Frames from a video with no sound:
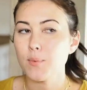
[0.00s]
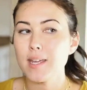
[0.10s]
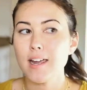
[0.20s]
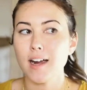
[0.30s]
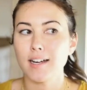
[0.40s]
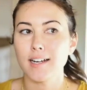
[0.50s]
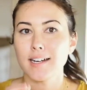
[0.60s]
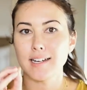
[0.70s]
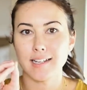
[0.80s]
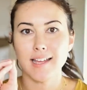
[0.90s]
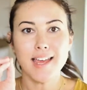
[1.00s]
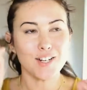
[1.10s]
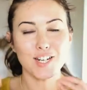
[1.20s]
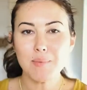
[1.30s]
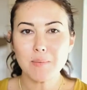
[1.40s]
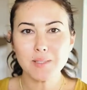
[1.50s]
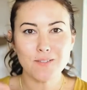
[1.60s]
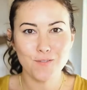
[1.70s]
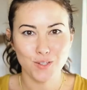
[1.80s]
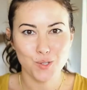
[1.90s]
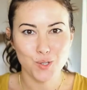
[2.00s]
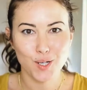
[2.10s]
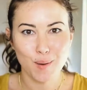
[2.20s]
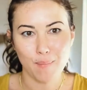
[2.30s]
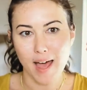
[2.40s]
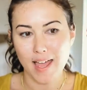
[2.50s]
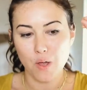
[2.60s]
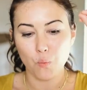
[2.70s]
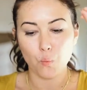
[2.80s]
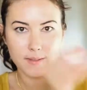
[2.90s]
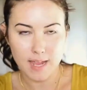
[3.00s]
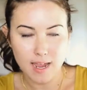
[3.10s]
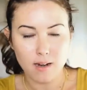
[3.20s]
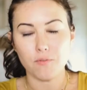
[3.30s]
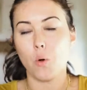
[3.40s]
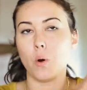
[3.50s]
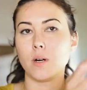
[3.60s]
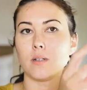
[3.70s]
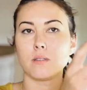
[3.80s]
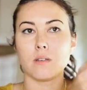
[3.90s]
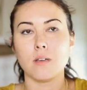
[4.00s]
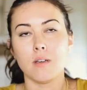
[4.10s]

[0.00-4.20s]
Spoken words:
You're gonna be able to filter by state, of course,